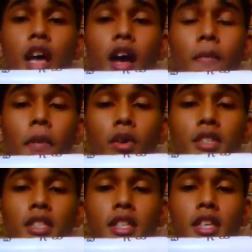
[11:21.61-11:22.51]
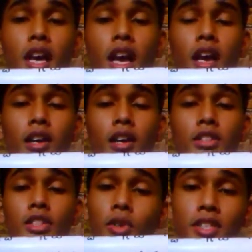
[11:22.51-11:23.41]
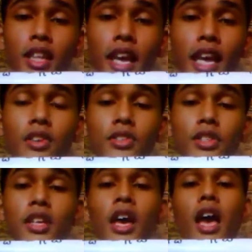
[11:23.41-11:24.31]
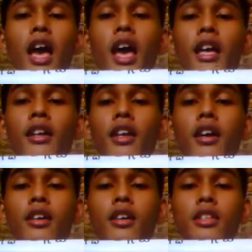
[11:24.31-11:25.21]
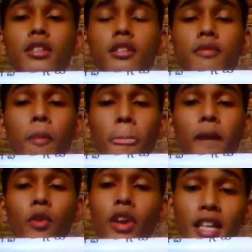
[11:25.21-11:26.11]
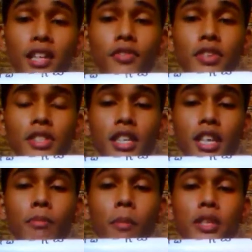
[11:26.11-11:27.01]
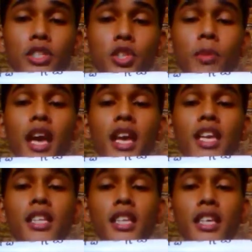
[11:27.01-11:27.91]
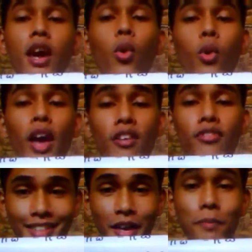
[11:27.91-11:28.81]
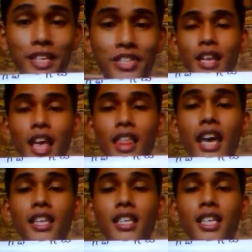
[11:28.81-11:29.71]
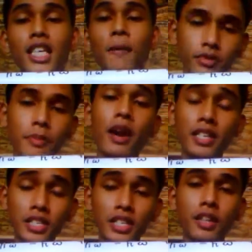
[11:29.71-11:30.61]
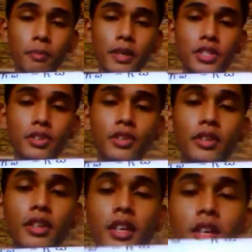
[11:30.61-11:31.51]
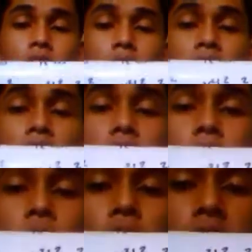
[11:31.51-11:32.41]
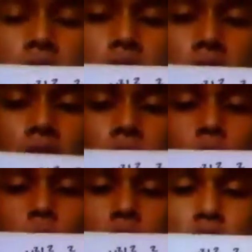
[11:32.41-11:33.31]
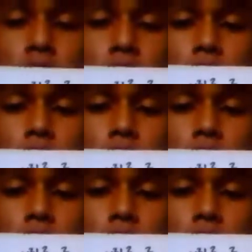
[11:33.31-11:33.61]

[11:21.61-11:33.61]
about the total energy and relativistic momentum in the wave picture than the particle picture. And for this equation